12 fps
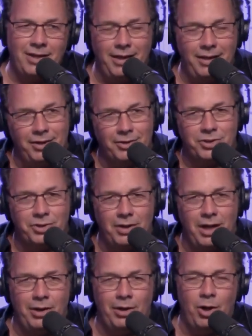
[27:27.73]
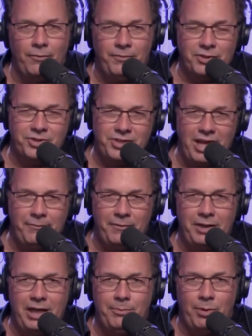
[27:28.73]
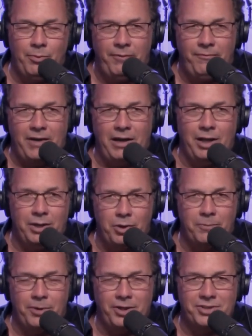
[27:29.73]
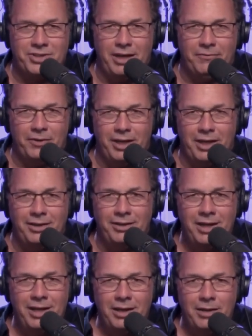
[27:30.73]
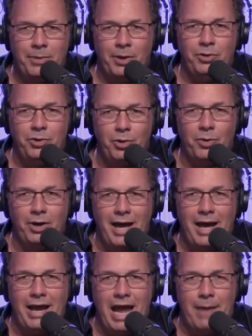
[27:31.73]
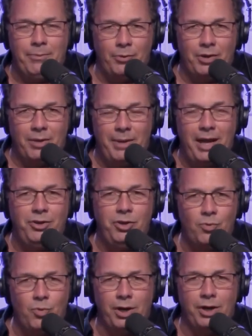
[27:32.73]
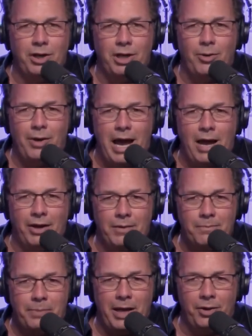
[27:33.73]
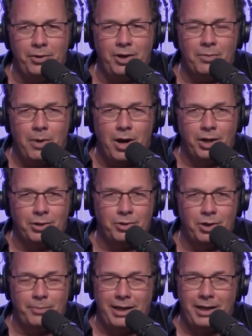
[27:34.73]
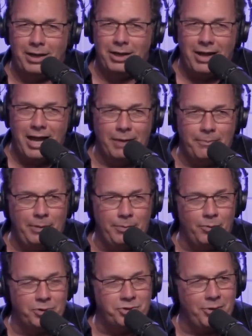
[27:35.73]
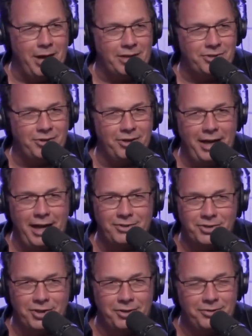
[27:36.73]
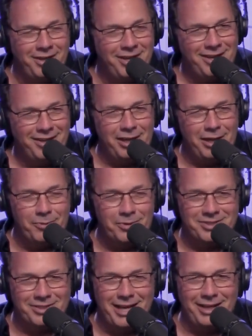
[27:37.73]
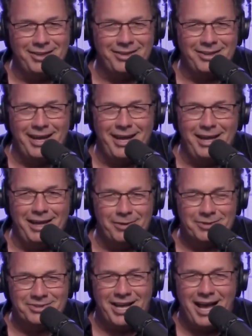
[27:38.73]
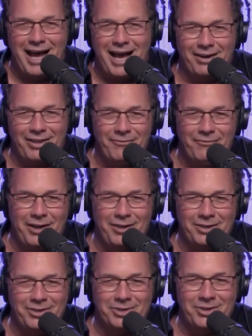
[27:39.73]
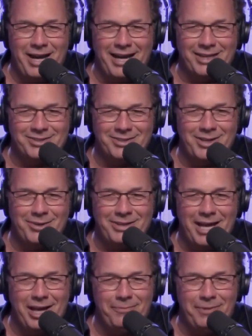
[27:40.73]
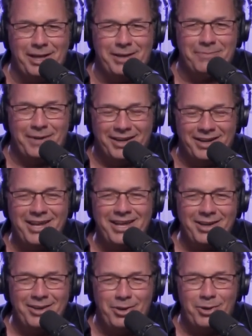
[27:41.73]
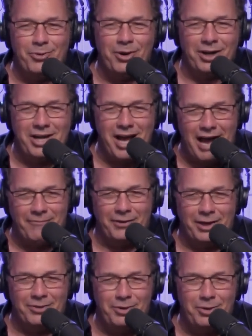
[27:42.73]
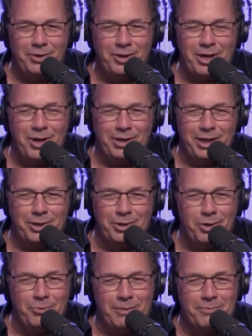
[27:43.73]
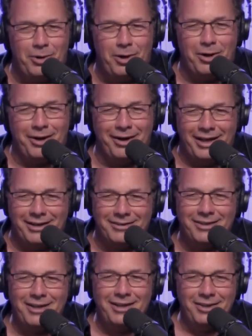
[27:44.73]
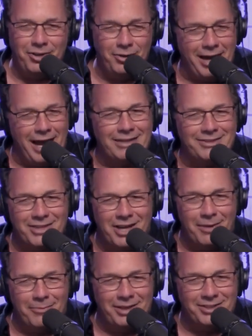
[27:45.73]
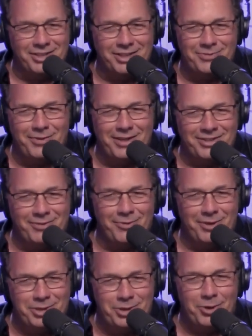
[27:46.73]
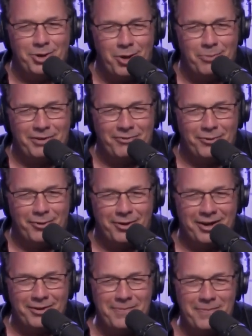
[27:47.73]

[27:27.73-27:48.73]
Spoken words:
I don't know if you're safely in, but we felt like you were pretty safely in. But you were not happy with it, man. You wanted to go out and better your mark a little bit, and a lot of people were scratching their heads, dude. It was late in the day. It was hot. They felt like the track had slowed down a bit, but you were confident that you could go get a little bit more, and you got some. It just wasn't what you were hoping for.